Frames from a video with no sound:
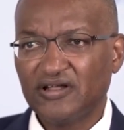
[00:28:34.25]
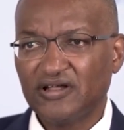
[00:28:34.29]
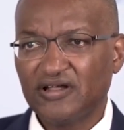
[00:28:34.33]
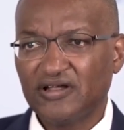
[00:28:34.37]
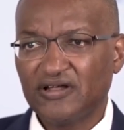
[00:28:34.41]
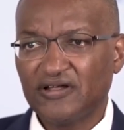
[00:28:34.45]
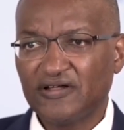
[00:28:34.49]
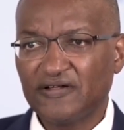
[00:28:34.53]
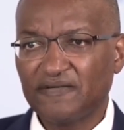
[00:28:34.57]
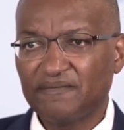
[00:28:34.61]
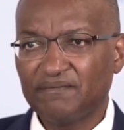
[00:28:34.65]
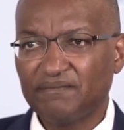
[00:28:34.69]

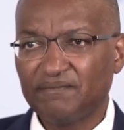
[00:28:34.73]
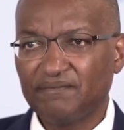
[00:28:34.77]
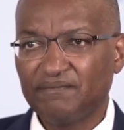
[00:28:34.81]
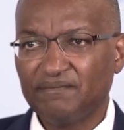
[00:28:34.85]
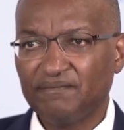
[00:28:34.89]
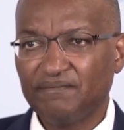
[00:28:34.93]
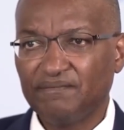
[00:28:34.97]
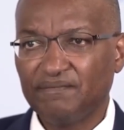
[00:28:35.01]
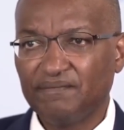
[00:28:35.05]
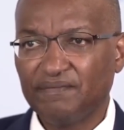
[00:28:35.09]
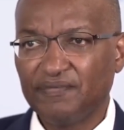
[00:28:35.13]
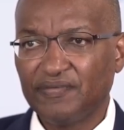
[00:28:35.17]

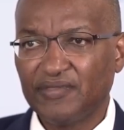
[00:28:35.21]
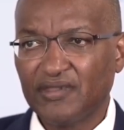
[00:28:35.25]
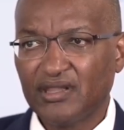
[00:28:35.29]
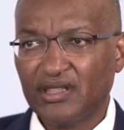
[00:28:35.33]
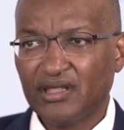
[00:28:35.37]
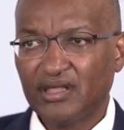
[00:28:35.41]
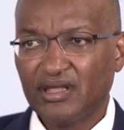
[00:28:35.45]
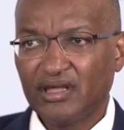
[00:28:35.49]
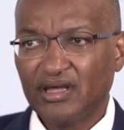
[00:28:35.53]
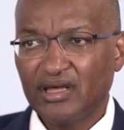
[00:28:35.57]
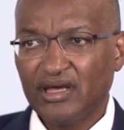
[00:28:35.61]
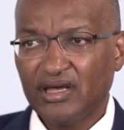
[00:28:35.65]
And
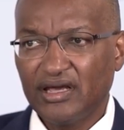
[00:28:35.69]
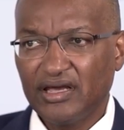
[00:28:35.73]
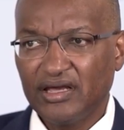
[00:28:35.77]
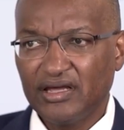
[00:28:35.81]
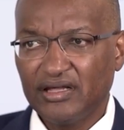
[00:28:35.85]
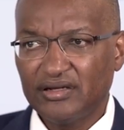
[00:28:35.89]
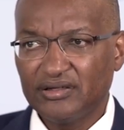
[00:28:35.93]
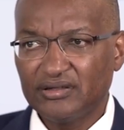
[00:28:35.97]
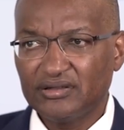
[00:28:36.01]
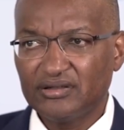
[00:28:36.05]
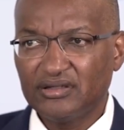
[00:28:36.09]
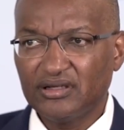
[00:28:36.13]

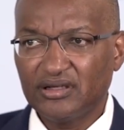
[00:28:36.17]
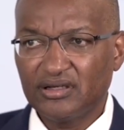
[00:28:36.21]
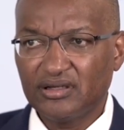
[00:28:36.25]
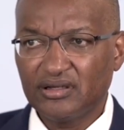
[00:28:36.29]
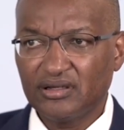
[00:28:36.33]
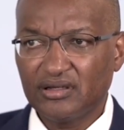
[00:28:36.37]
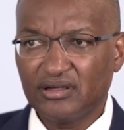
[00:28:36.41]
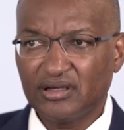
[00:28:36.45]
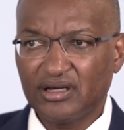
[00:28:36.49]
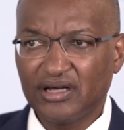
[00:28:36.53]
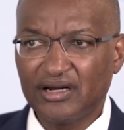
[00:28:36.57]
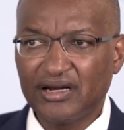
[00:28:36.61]

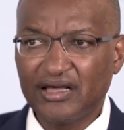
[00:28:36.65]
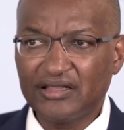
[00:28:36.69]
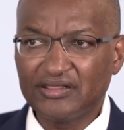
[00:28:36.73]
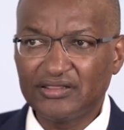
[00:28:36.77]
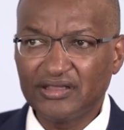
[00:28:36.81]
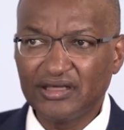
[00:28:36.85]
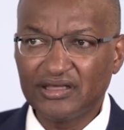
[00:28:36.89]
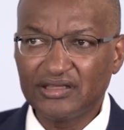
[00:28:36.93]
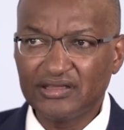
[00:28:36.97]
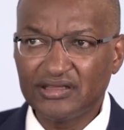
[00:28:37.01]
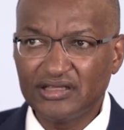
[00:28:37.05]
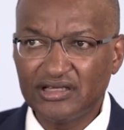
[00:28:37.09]
I
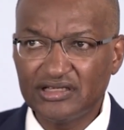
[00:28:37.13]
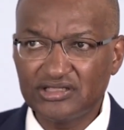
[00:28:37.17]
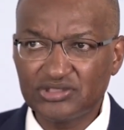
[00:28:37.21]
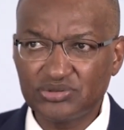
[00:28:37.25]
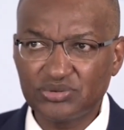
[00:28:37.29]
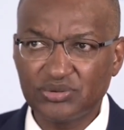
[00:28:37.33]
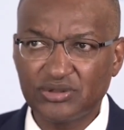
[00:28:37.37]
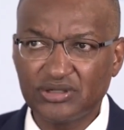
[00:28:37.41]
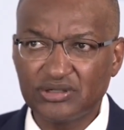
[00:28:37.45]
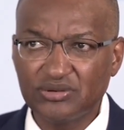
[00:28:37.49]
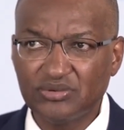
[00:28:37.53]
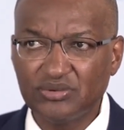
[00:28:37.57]
think this
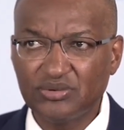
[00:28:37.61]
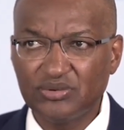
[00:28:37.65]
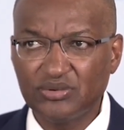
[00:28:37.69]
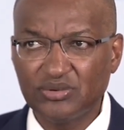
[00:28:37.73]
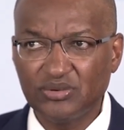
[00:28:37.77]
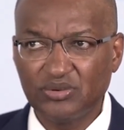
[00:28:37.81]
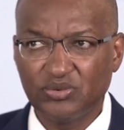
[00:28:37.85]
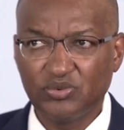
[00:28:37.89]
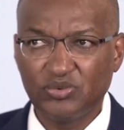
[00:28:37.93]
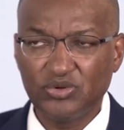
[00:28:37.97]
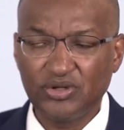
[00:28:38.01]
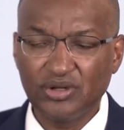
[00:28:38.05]
one,
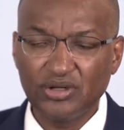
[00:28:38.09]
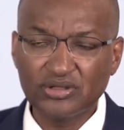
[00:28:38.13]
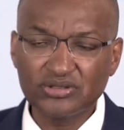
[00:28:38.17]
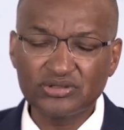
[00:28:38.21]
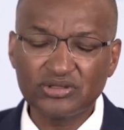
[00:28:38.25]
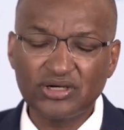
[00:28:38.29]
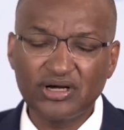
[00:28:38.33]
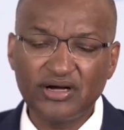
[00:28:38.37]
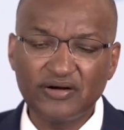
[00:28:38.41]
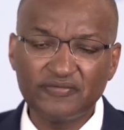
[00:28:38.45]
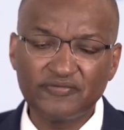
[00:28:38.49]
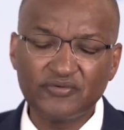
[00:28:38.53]
we
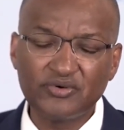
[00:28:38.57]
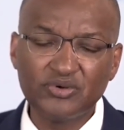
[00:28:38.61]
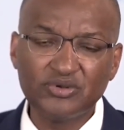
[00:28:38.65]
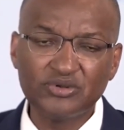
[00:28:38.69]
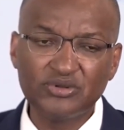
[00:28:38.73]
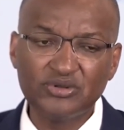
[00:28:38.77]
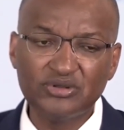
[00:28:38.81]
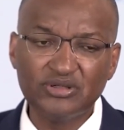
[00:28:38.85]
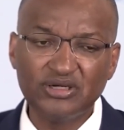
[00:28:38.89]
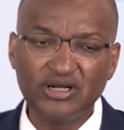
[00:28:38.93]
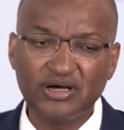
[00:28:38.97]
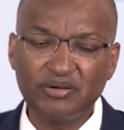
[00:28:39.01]
also have
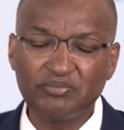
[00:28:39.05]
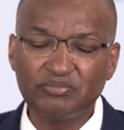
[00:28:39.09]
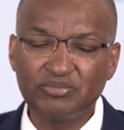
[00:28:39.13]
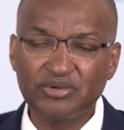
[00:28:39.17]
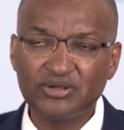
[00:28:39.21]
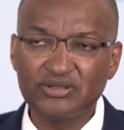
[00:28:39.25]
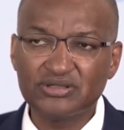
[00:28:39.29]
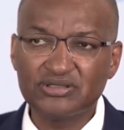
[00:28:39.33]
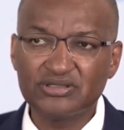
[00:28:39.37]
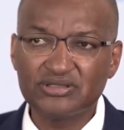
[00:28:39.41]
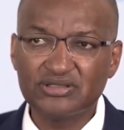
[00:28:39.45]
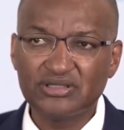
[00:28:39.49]
good
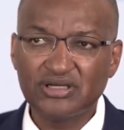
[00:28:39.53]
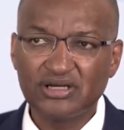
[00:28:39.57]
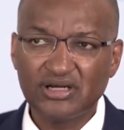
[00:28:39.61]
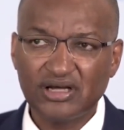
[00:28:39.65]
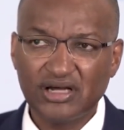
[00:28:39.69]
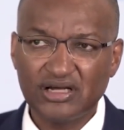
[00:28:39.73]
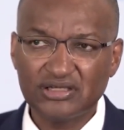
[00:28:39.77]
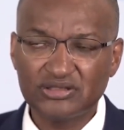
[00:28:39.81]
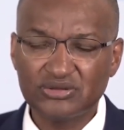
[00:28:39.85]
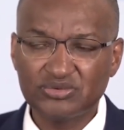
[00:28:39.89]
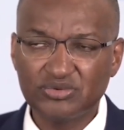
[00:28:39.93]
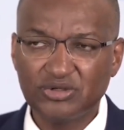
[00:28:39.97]
numbers,
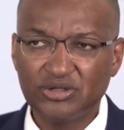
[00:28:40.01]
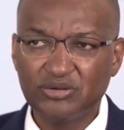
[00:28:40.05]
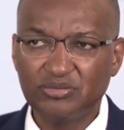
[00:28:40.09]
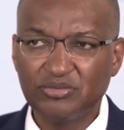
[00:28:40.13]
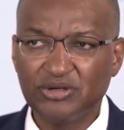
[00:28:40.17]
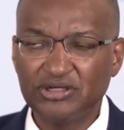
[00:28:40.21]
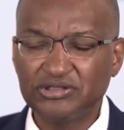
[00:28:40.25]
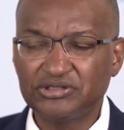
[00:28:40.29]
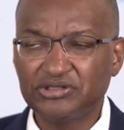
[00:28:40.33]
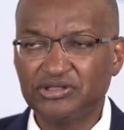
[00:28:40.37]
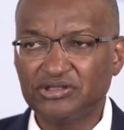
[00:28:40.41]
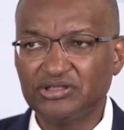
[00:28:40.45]
as we'll
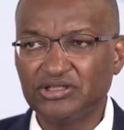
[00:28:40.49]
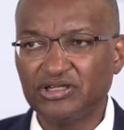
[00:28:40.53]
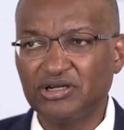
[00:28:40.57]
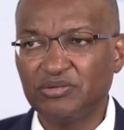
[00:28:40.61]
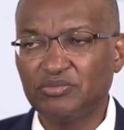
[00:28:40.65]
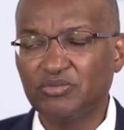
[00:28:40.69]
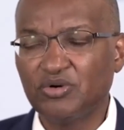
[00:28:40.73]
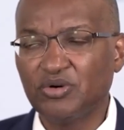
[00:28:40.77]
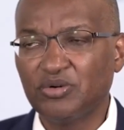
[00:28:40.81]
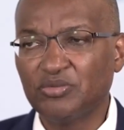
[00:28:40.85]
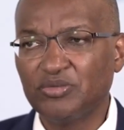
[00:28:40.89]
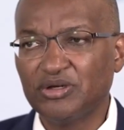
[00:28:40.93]
mention in a
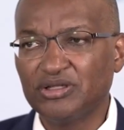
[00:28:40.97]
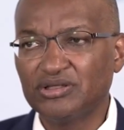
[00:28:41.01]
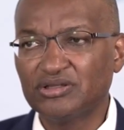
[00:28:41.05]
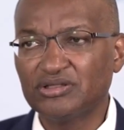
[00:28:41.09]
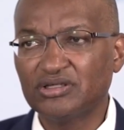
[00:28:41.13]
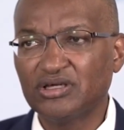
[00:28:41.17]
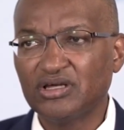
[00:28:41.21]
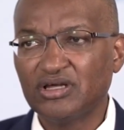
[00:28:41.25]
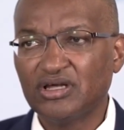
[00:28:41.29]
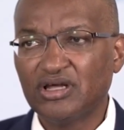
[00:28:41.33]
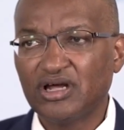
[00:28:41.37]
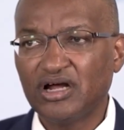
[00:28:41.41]
moment,
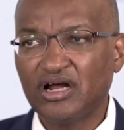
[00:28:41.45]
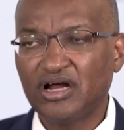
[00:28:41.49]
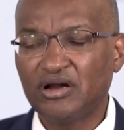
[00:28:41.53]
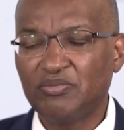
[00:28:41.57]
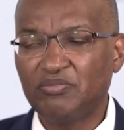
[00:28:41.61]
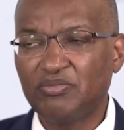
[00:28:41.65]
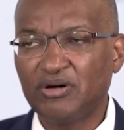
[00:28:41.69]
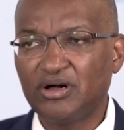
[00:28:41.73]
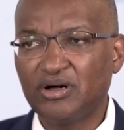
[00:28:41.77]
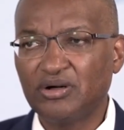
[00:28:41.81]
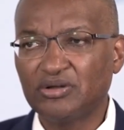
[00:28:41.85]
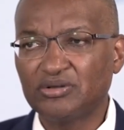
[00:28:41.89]

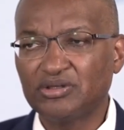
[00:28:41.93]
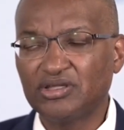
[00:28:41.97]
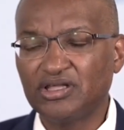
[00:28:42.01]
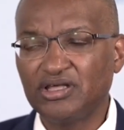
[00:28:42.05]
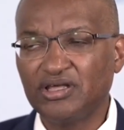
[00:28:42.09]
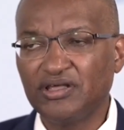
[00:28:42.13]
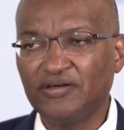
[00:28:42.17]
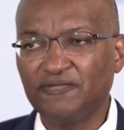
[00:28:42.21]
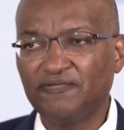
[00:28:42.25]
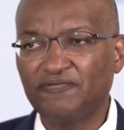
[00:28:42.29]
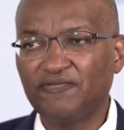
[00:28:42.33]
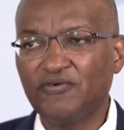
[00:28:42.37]
about
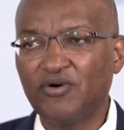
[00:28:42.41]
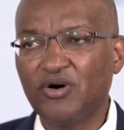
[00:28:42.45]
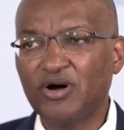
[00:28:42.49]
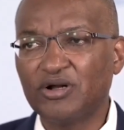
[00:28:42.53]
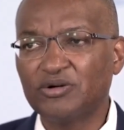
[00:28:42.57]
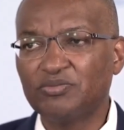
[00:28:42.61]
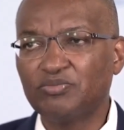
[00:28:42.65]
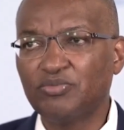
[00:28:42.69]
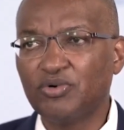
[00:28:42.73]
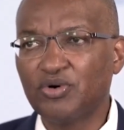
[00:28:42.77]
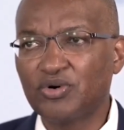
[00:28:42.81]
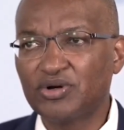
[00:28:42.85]
the
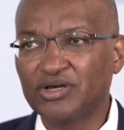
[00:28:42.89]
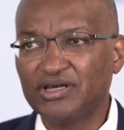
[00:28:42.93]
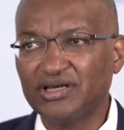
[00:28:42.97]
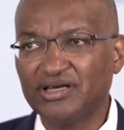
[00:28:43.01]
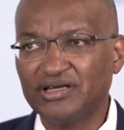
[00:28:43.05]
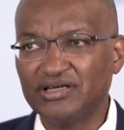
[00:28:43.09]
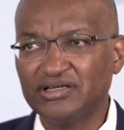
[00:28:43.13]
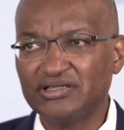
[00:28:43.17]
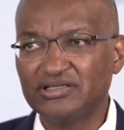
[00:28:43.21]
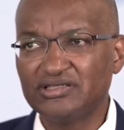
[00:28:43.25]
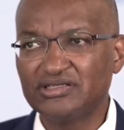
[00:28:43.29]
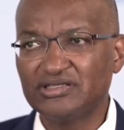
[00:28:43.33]
forward
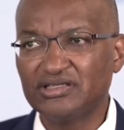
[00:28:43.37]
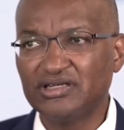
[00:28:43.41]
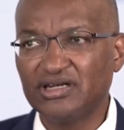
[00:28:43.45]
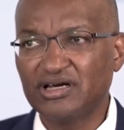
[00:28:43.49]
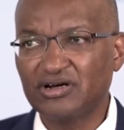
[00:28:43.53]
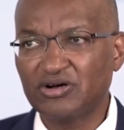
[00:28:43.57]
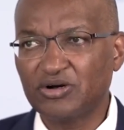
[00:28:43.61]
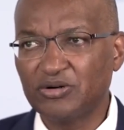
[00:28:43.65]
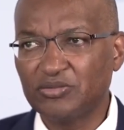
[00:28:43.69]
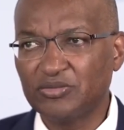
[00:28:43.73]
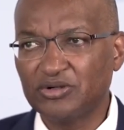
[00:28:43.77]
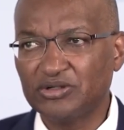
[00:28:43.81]
bookings in
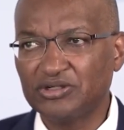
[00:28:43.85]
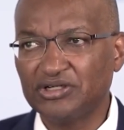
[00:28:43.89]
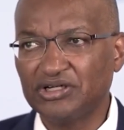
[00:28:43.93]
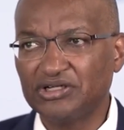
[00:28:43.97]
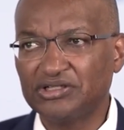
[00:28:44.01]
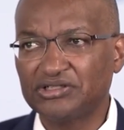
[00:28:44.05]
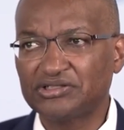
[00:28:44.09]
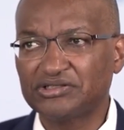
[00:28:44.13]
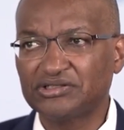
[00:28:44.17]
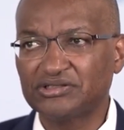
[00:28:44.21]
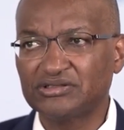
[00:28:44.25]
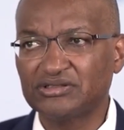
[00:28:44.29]

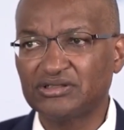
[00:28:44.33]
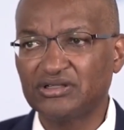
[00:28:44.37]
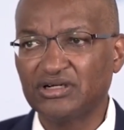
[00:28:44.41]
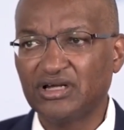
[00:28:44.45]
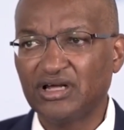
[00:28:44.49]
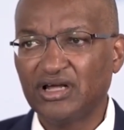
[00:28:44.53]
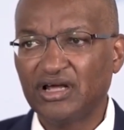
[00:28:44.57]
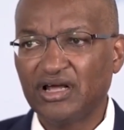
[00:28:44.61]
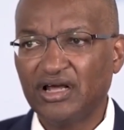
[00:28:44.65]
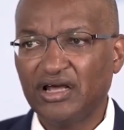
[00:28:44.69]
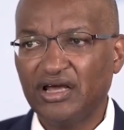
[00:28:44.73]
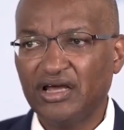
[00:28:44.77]
accommodation
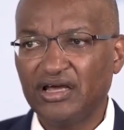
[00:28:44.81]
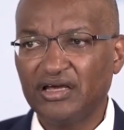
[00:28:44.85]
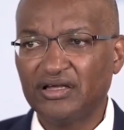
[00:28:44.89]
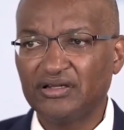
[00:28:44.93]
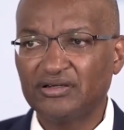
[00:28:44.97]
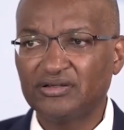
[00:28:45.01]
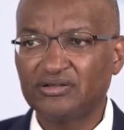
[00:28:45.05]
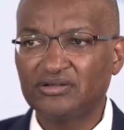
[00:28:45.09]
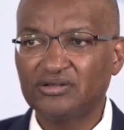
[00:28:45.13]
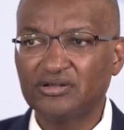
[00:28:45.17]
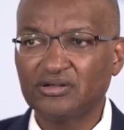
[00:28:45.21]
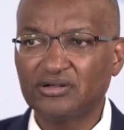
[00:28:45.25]

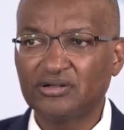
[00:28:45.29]
and